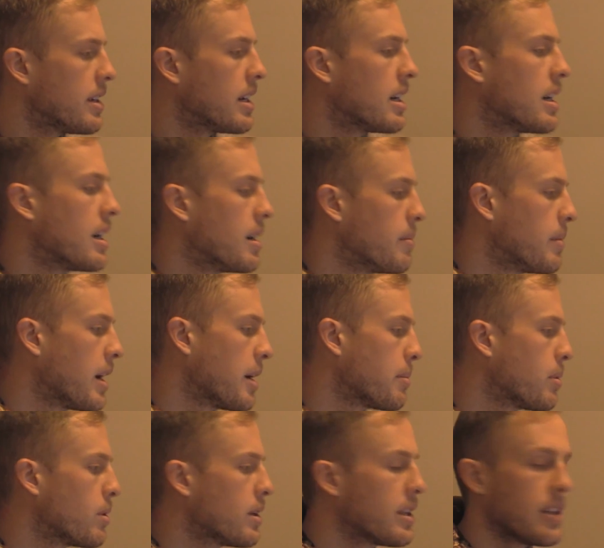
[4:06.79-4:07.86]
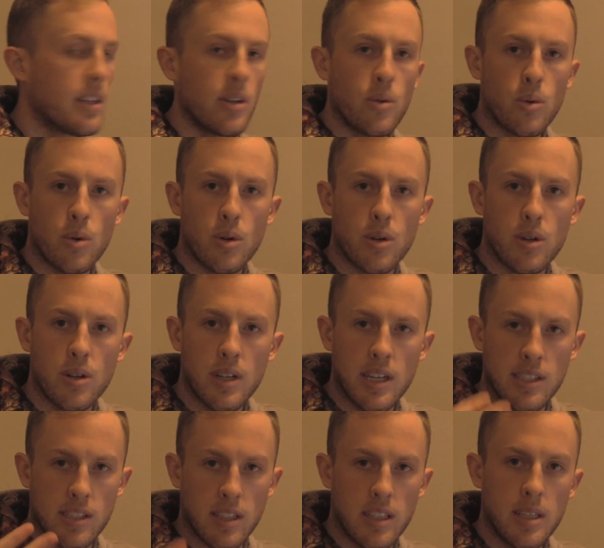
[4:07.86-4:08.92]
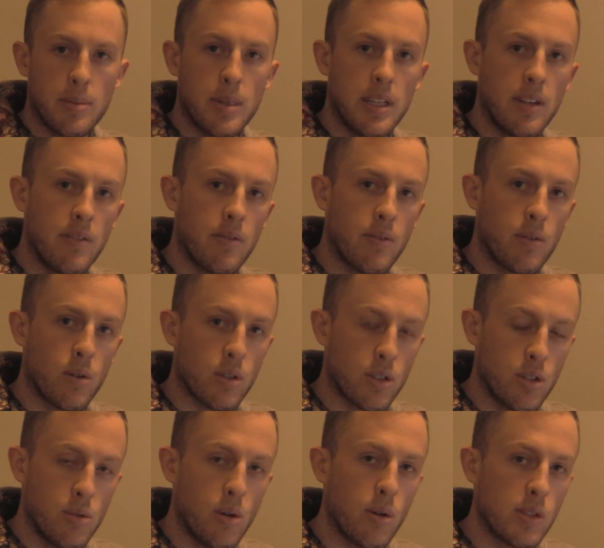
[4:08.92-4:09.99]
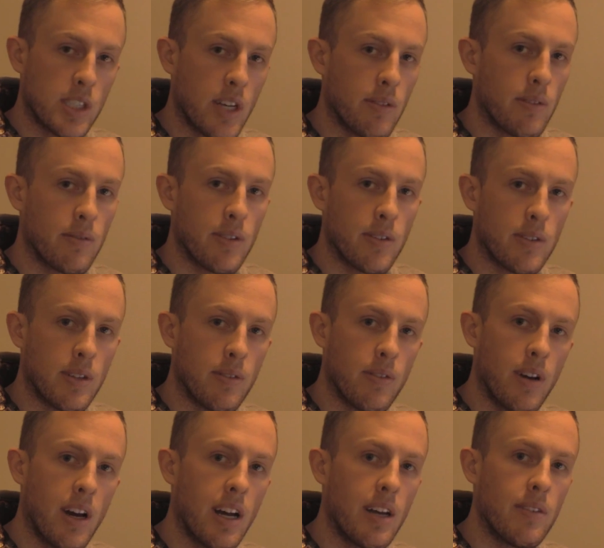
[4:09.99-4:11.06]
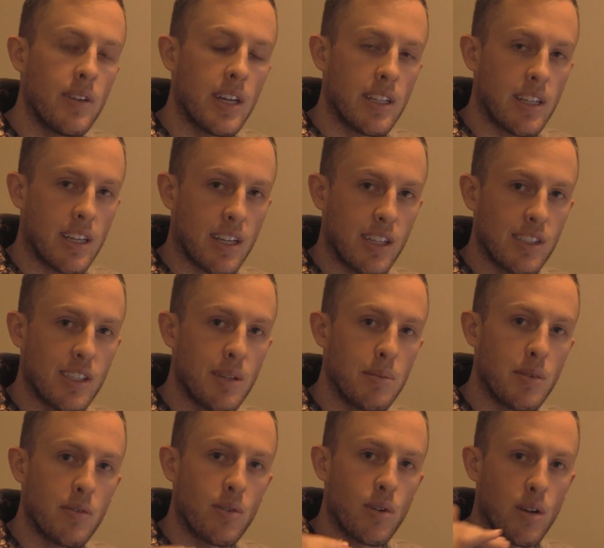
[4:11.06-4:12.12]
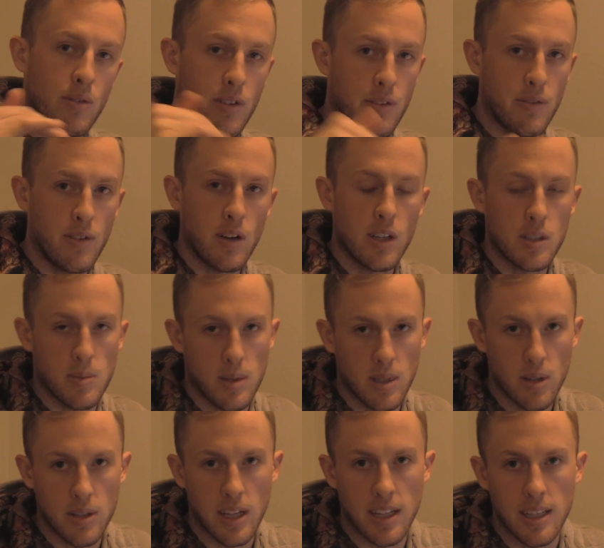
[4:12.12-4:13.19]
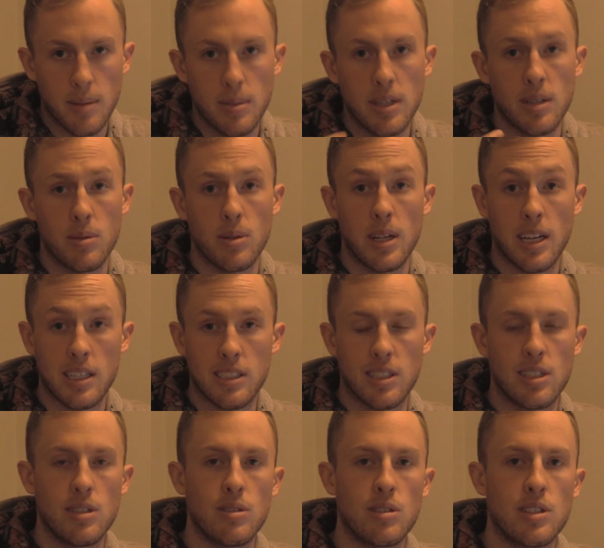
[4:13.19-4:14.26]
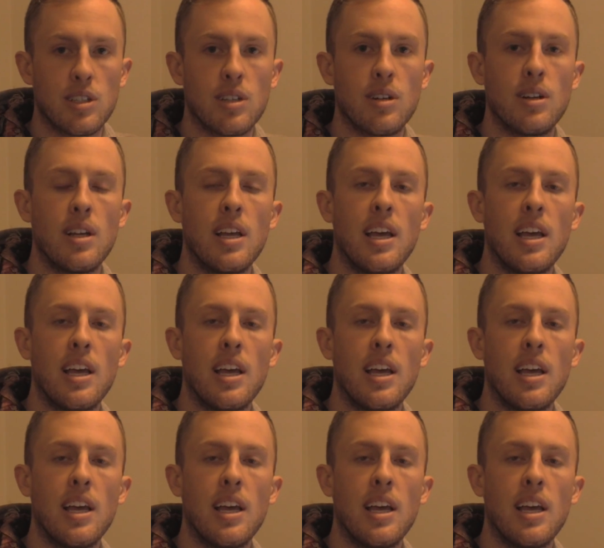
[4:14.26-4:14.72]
I put in the order as a limit for 207.55, and like I said before, if it falls below that limit, it will execute still,